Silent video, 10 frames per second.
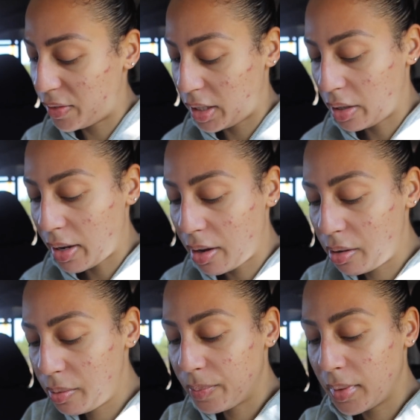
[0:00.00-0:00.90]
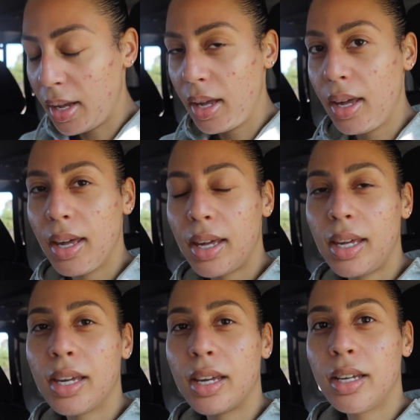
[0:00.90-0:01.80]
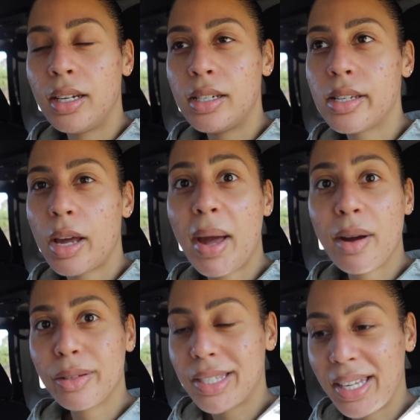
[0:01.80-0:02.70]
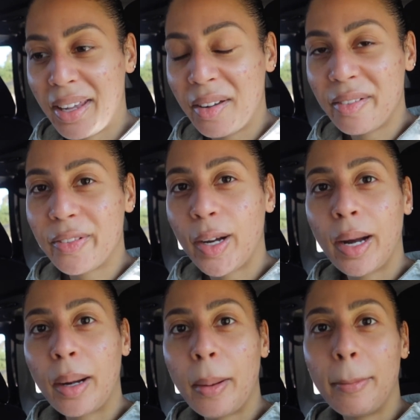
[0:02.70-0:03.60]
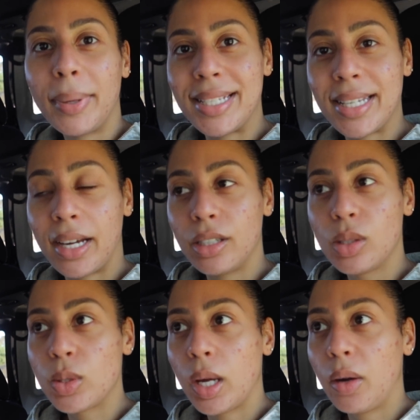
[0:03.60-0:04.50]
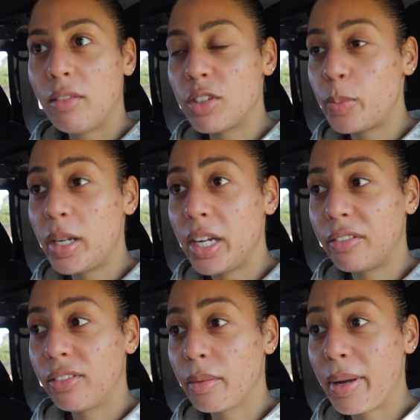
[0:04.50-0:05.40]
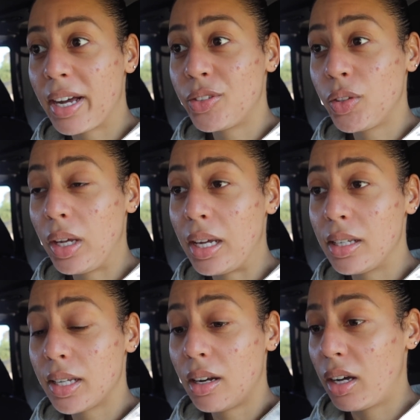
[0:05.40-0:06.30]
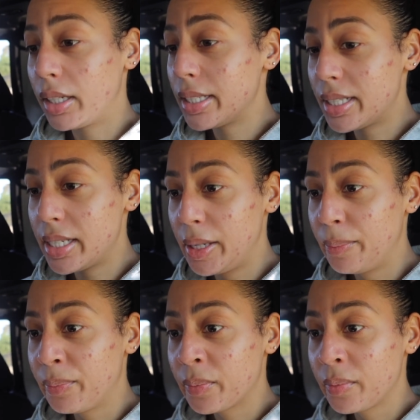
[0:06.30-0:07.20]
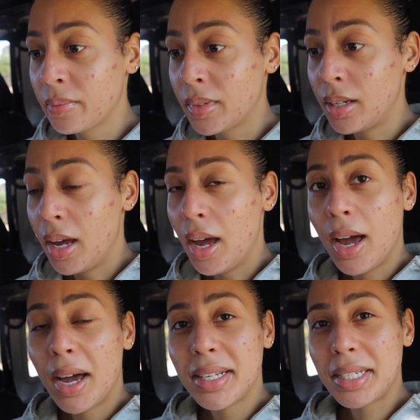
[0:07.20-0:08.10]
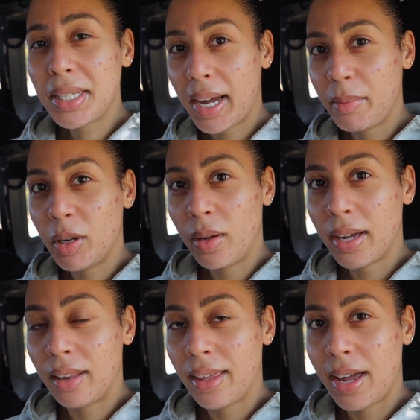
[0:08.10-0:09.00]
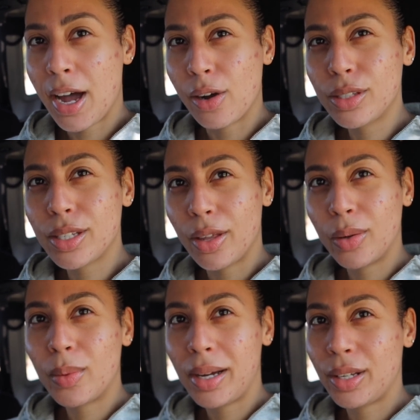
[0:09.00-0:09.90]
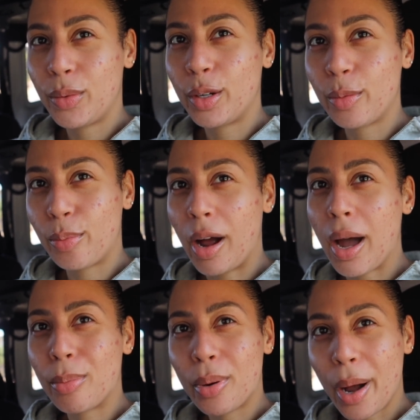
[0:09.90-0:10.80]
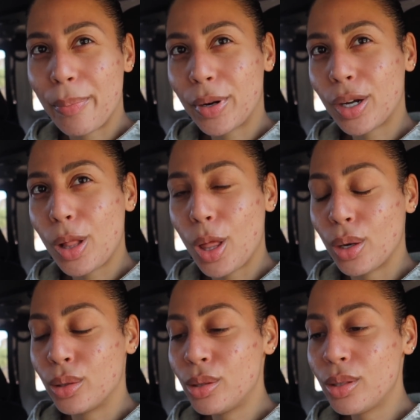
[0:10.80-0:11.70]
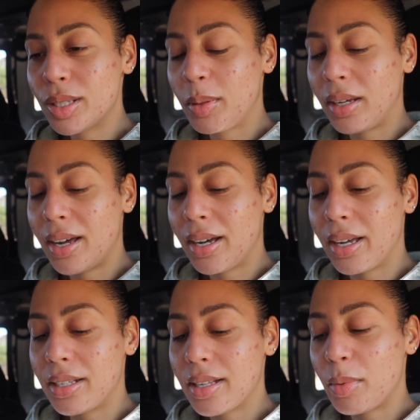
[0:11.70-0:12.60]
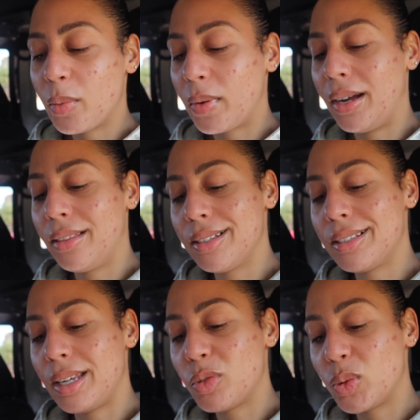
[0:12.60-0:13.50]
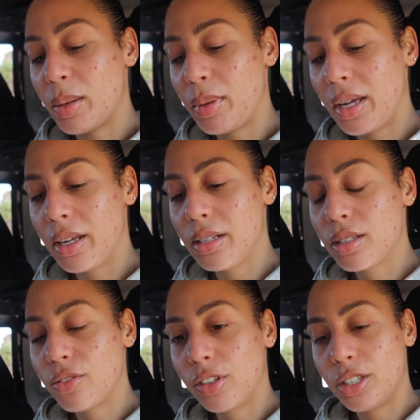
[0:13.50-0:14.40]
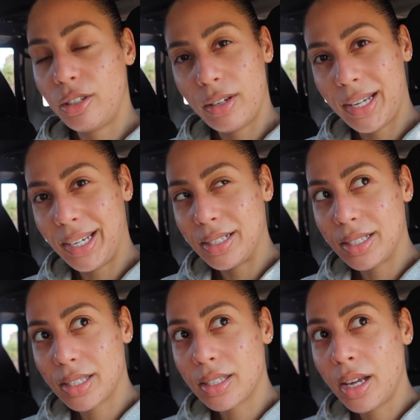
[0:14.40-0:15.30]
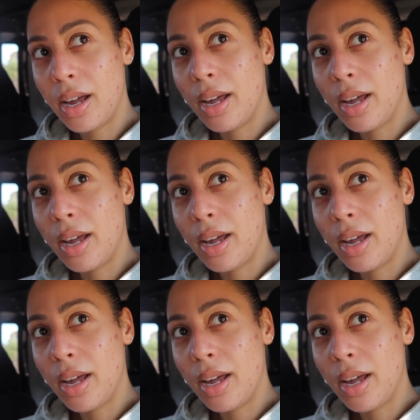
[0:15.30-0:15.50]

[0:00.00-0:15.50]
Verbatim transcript: a video out and I'm house sitting for my dad, so I've just been here for the past few days, and honestly I didn't think I'd be going out of the house. Otherwise I would have brought proper clothes because I've been wearing the same sweatpants for 2 days.